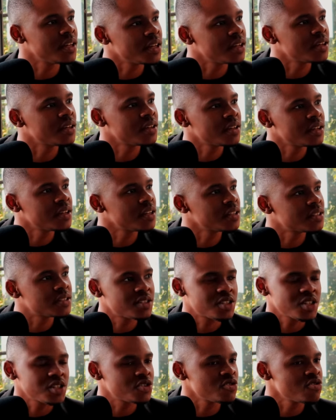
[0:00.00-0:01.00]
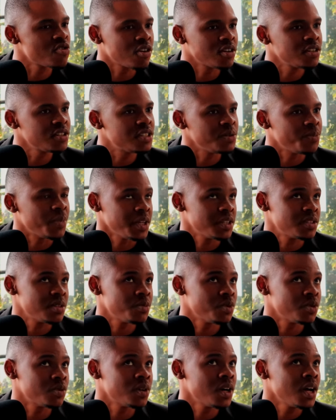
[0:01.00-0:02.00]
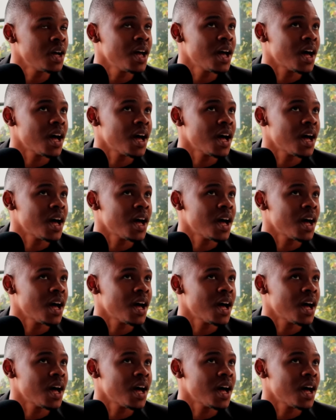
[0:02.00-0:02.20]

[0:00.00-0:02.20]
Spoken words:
Yeah. It's just non-debatable.